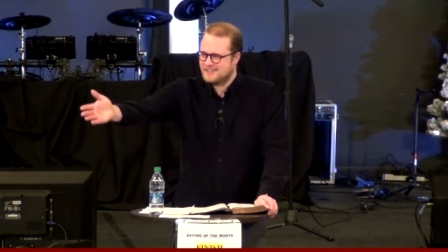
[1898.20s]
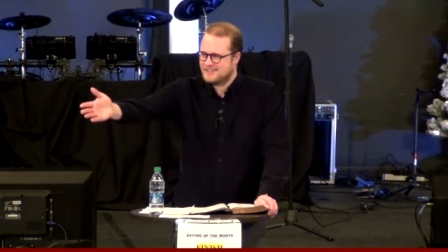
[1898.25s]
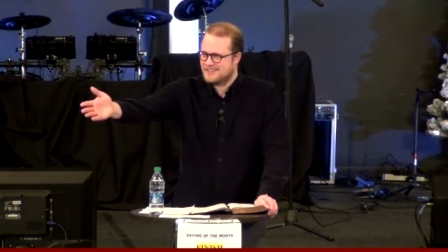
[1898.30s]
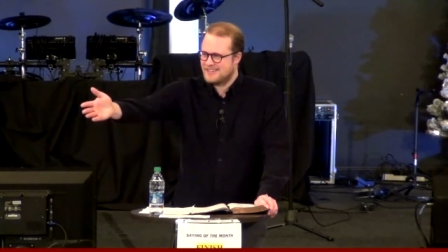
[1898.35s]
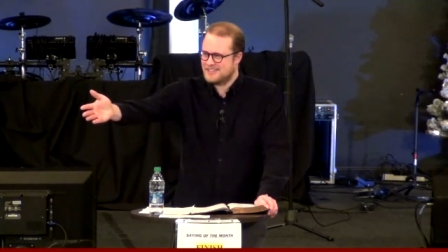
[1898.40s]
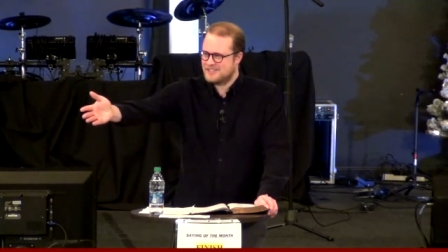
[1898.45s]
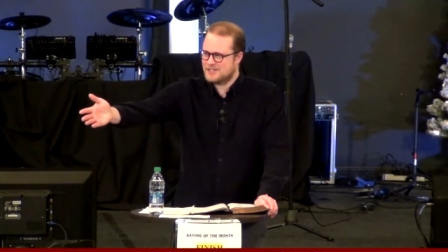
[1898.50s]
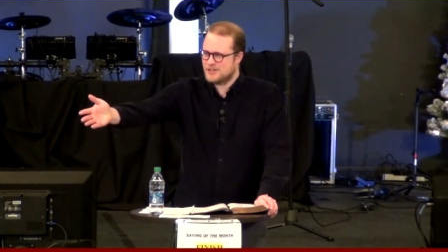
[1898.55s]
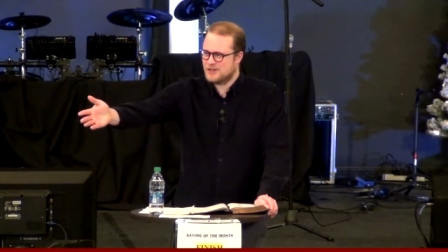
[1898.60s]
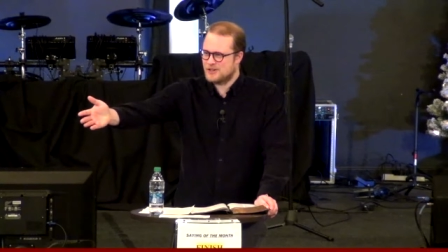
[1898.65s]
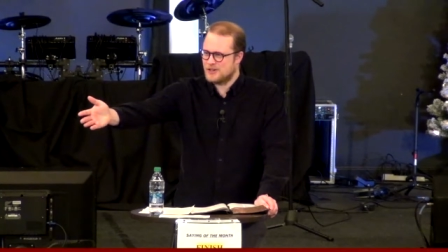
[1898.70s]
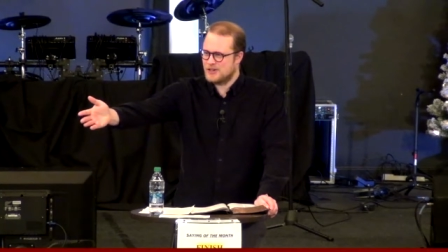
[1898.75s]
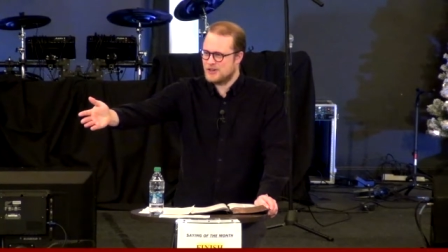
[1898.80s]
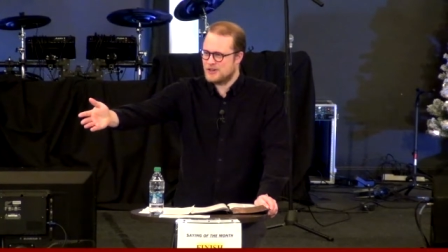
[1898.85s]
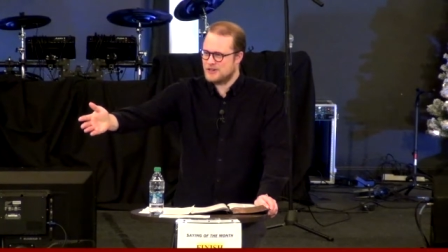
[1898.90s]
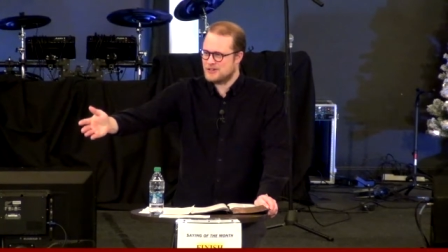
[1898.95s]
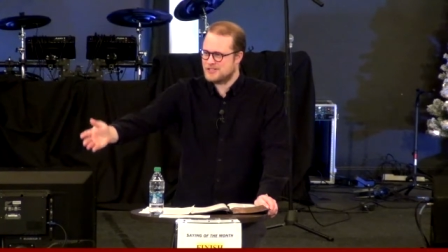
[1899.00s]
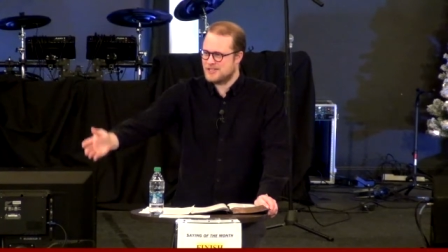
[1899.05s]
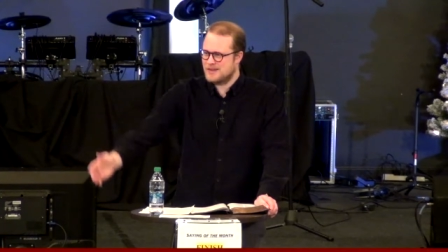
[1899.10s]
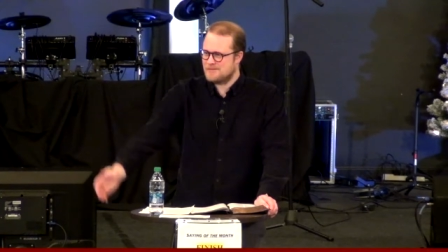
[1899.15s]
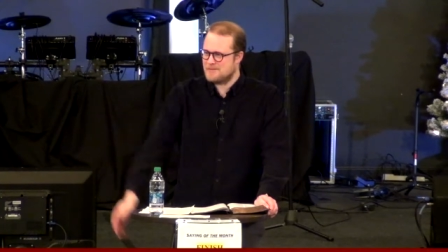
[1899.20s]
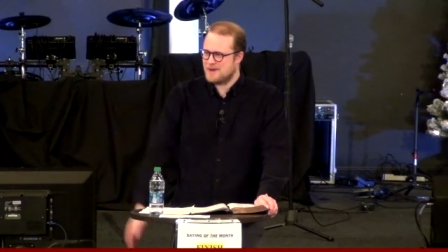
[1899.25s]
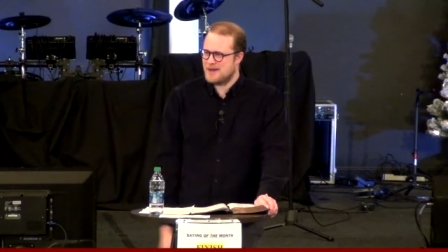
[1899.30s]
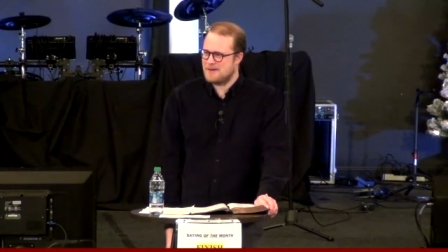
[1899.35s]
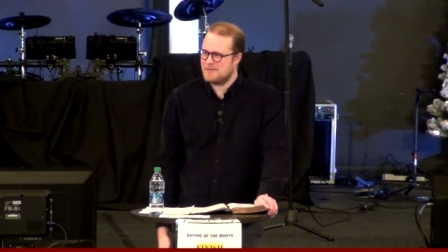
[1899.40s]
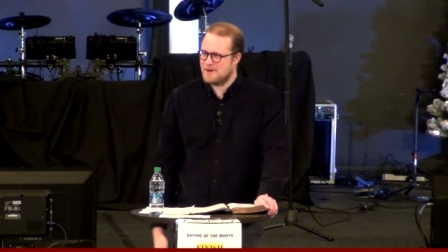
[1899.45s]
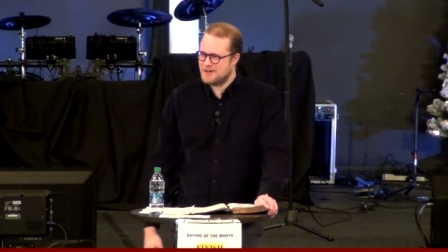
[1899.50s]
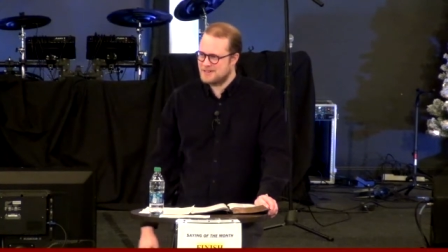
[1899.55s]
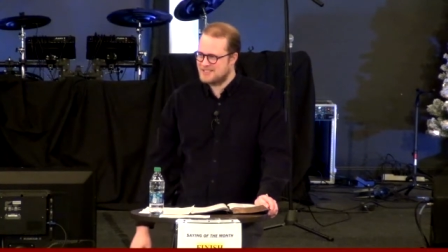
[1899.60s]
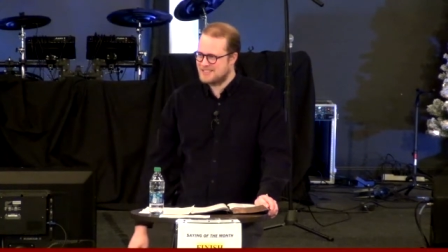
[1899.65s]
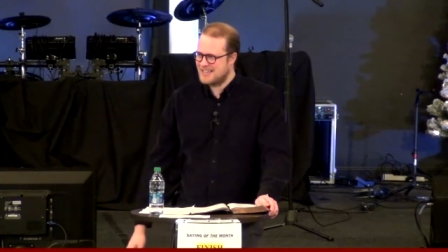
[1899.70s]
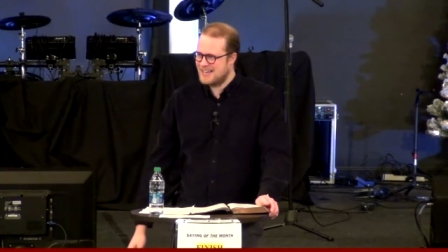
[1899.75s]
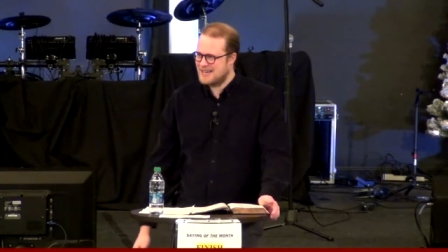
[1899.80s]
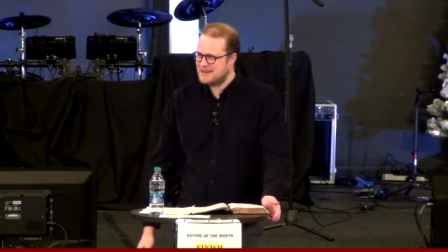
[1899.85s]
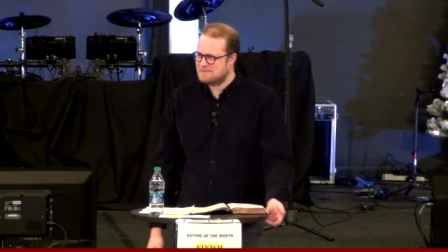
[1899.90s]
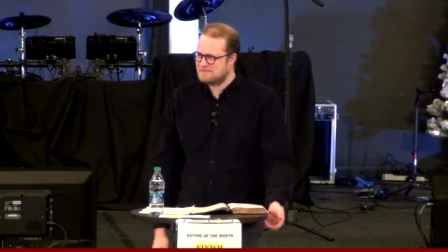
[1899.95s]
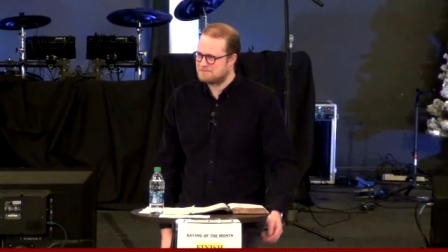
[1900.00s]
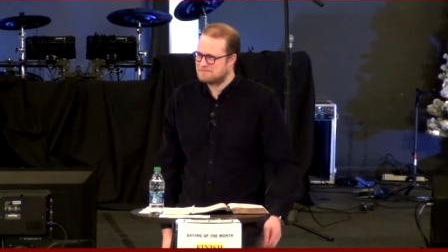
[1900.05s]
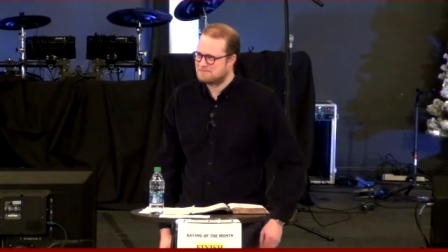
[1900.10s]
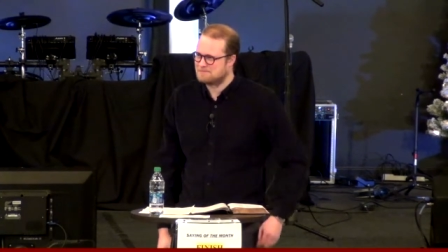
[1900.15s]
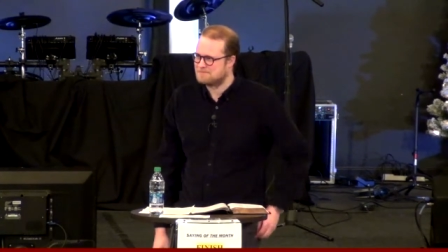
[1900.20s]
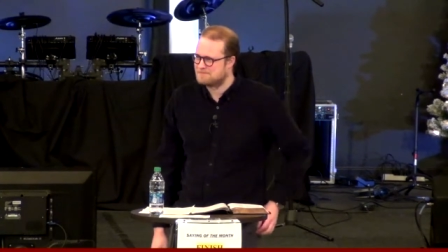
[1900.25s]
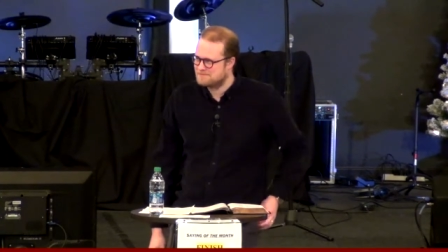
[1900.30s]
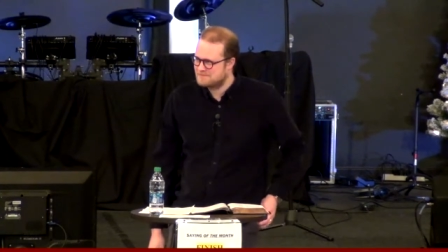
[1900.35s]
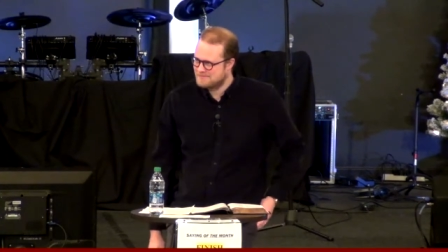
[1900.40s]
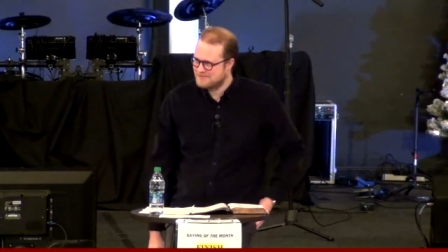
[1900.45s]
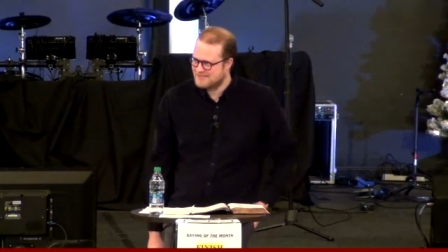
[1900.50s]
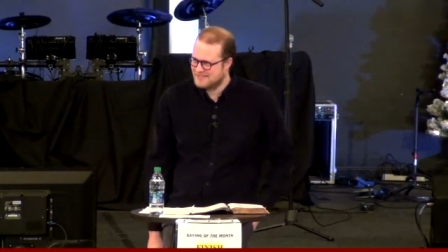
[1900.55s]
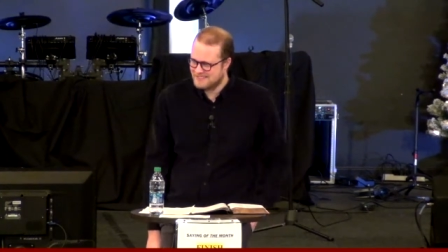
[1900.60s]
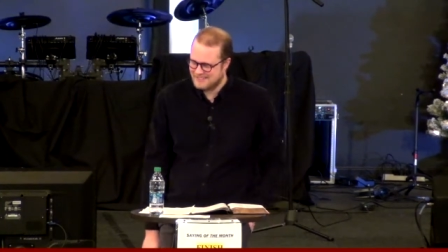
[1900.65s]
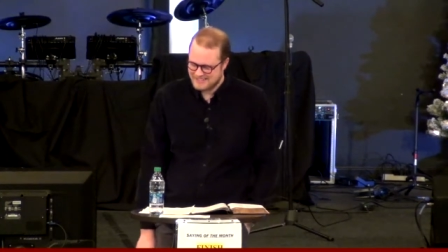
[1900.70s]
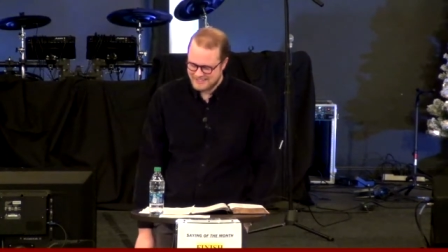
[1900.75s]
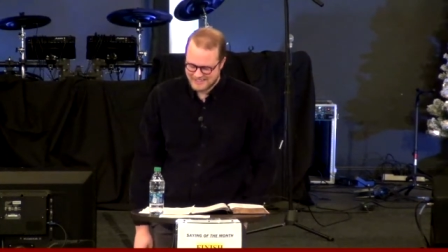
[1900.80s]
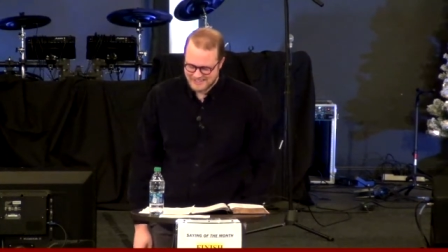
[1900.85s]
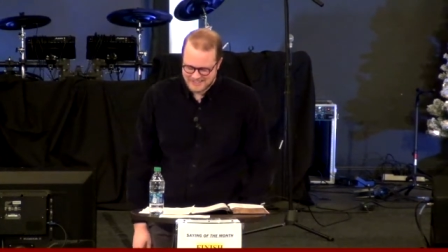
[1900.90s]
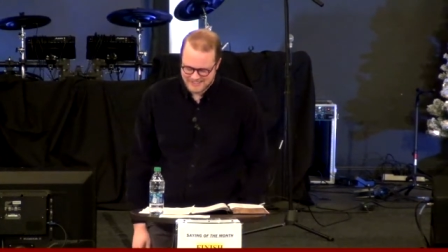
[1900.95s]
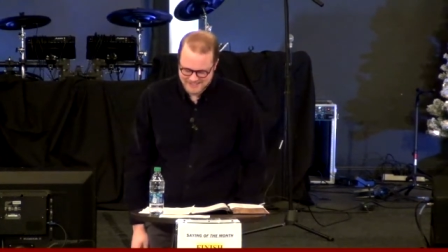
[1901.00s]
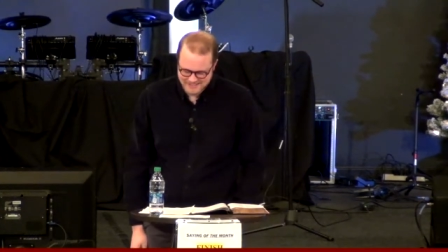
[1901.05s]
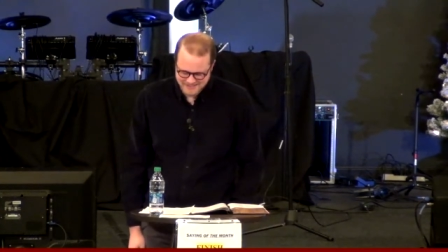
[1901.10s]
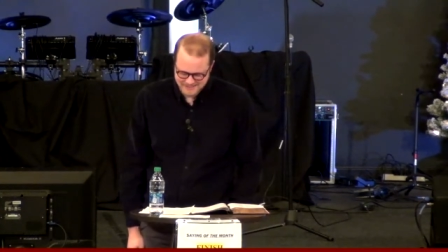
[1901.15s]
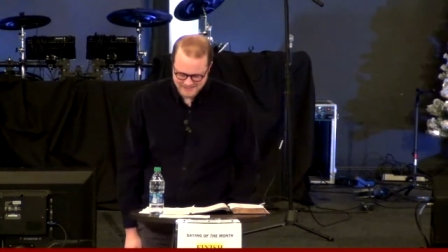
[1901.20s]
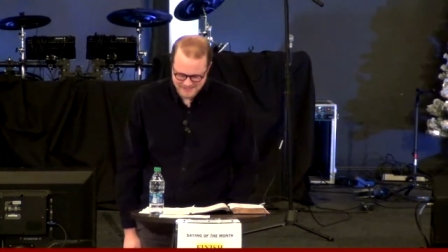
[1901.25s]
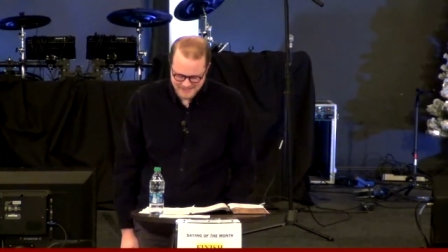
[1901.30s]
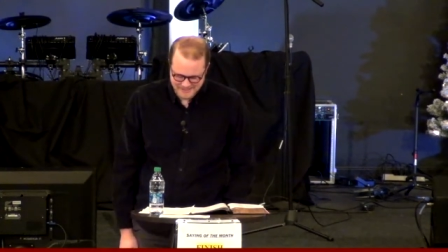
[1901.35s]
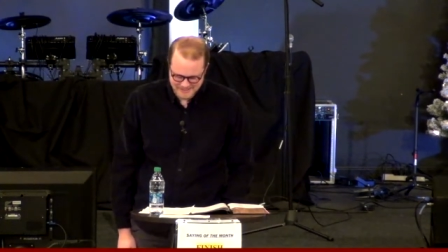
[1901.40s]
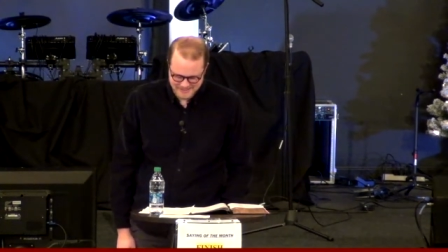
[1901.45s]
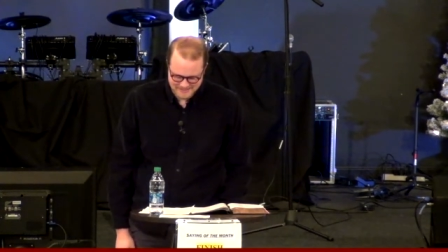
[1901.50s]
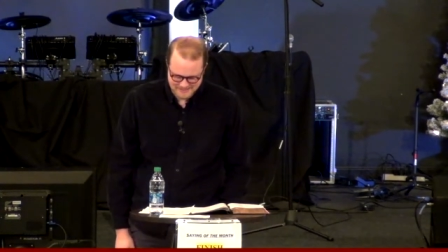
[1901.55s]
It's all yours. I'm, I'm on time. Hallelujah.